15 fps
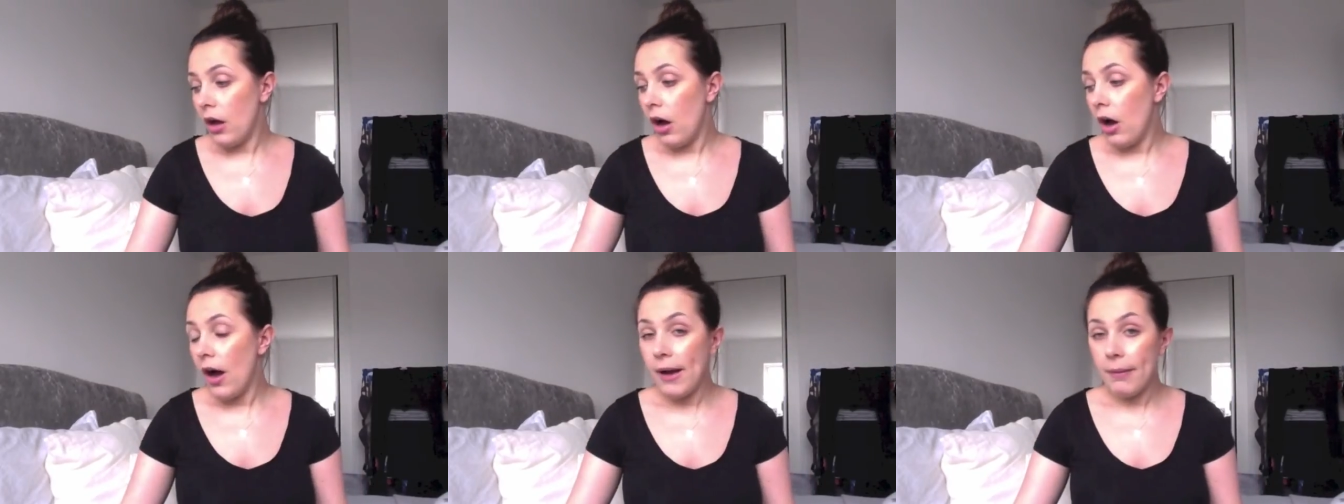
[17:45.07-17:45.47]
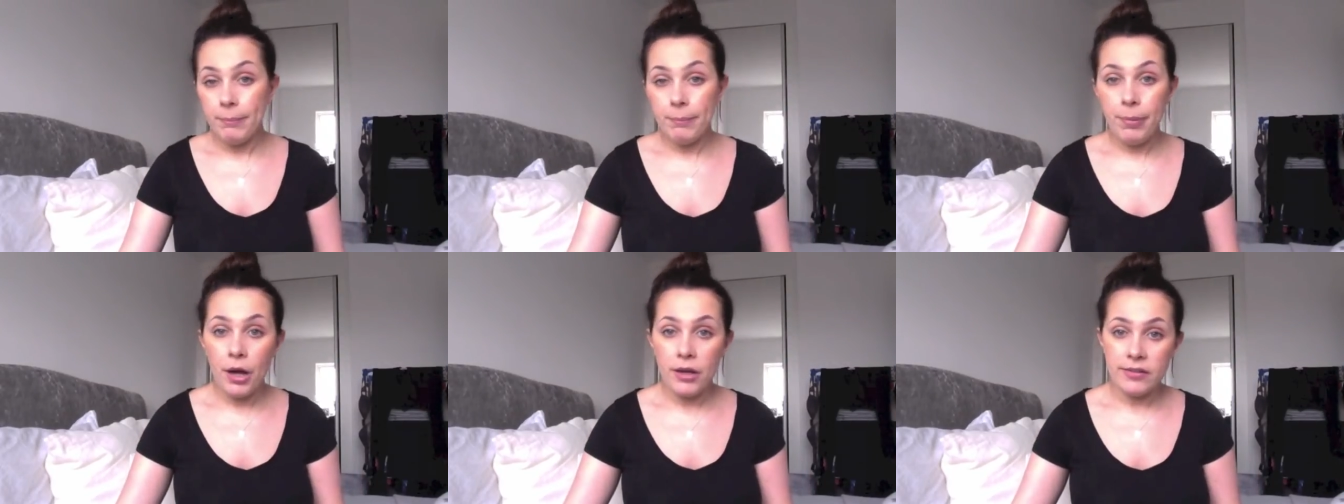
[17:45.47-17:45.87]
I
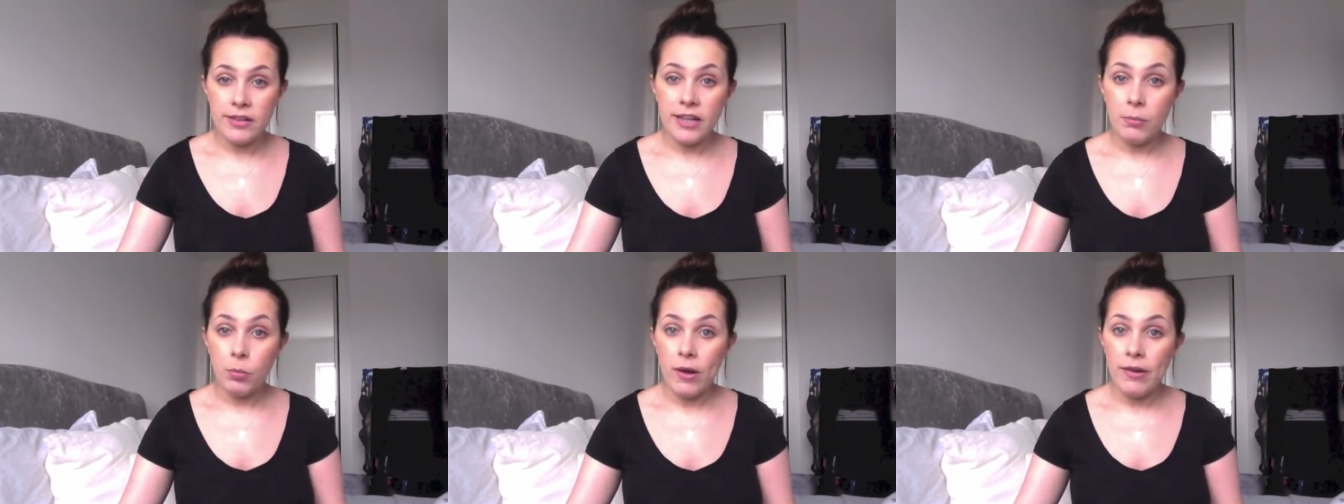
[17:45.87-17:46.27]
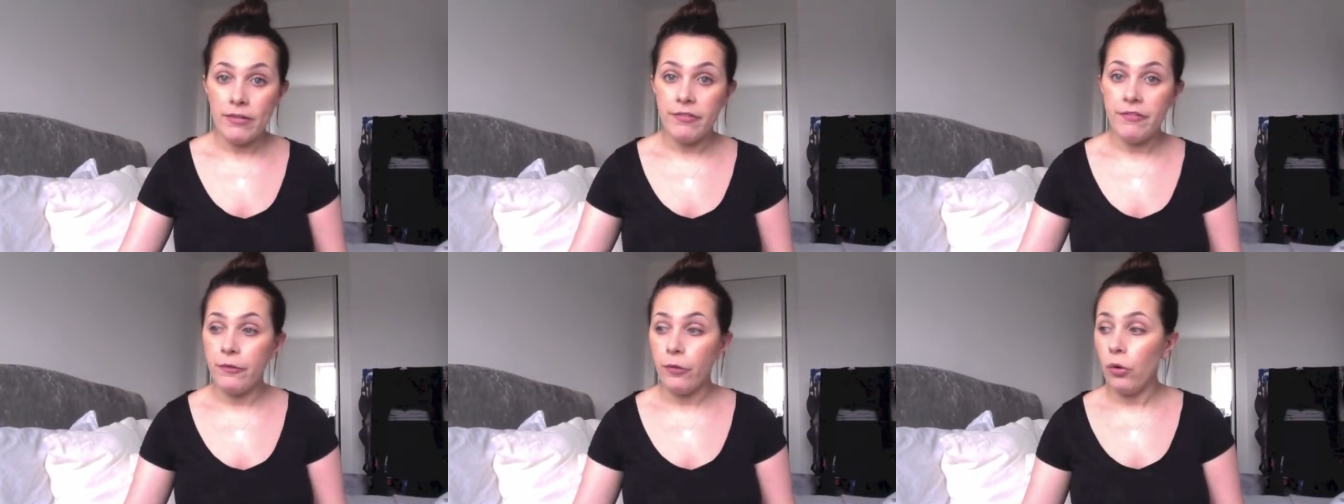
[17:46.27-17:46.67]
personally
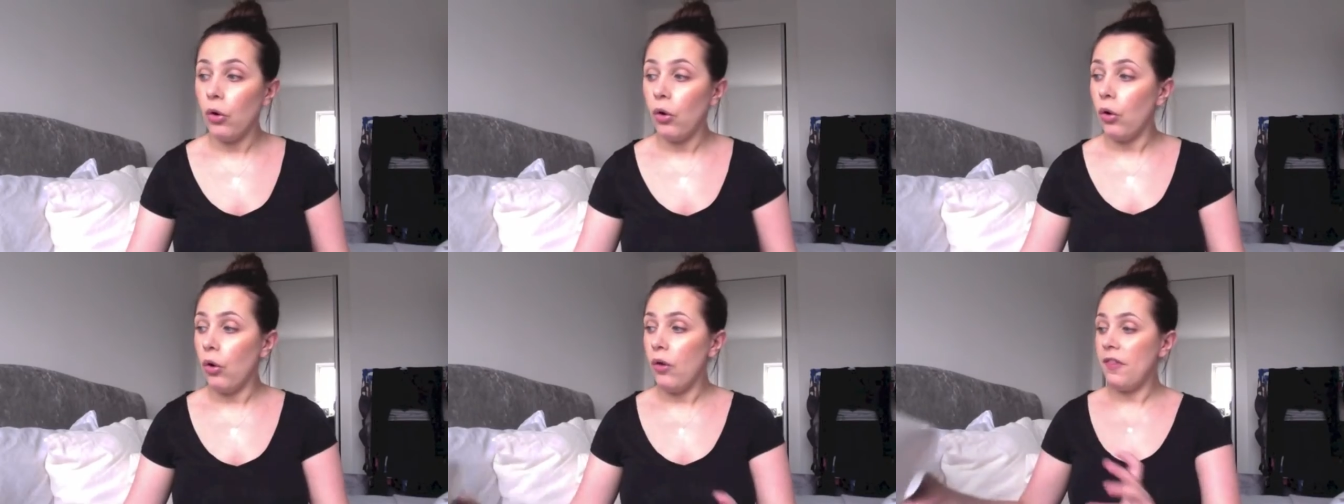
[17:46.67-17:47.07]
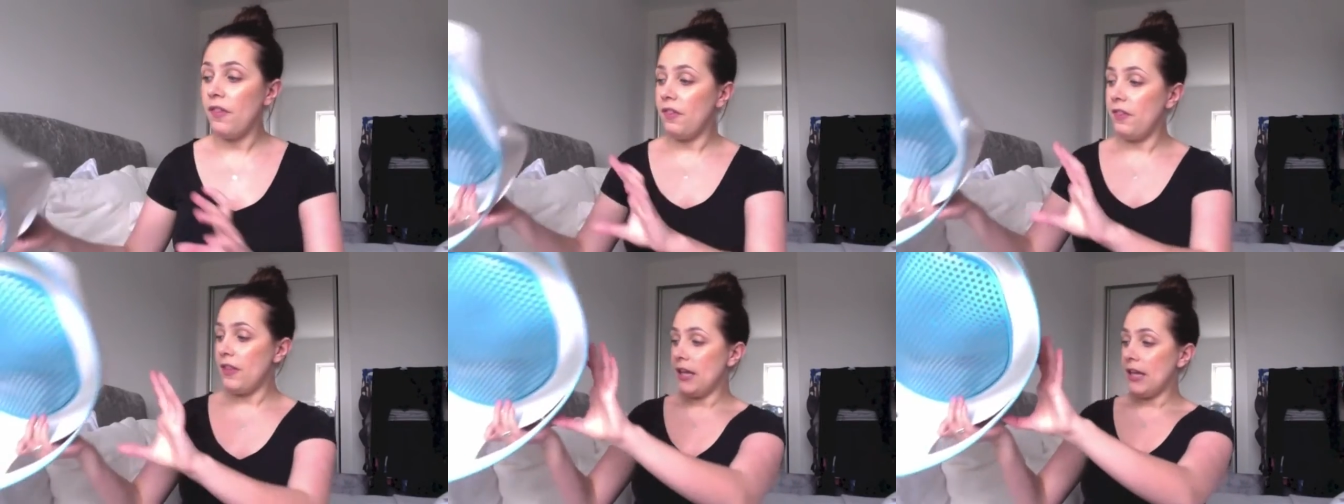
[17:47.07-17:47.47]
went for
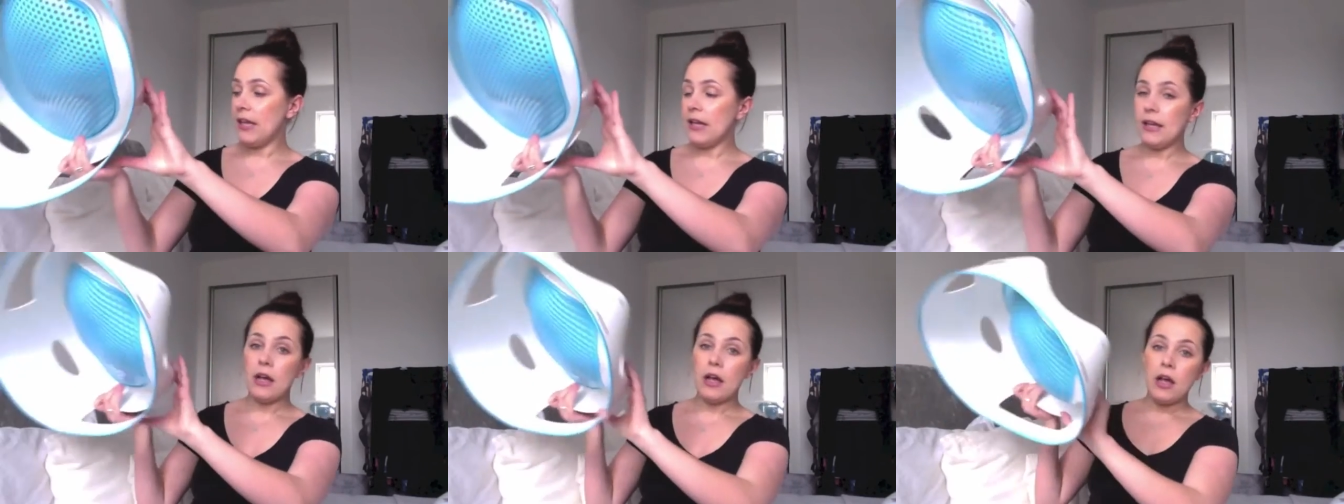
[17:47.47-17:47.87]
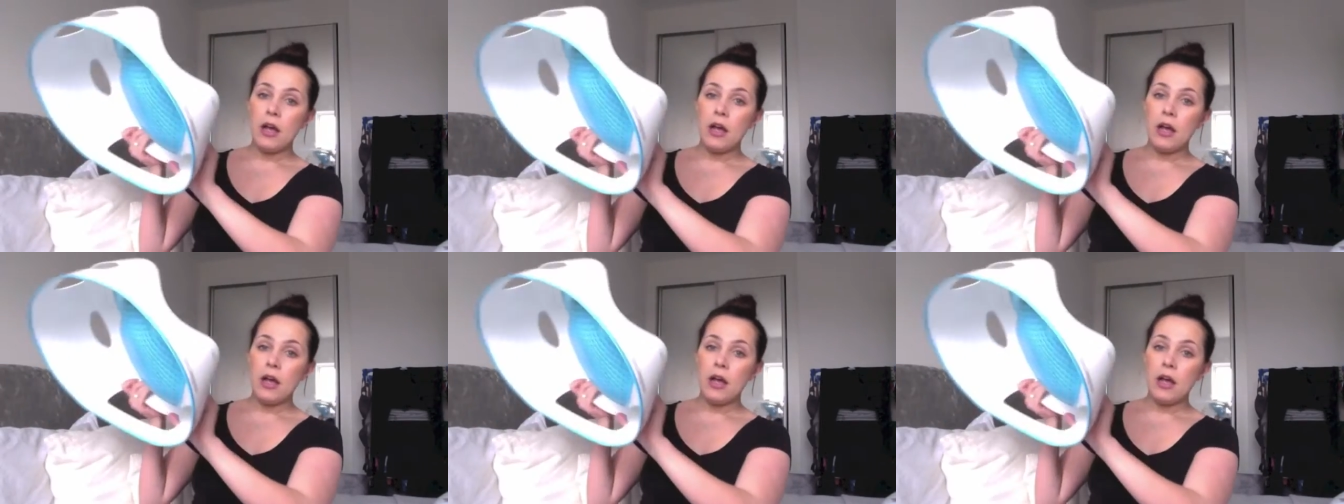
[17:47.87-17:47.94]
the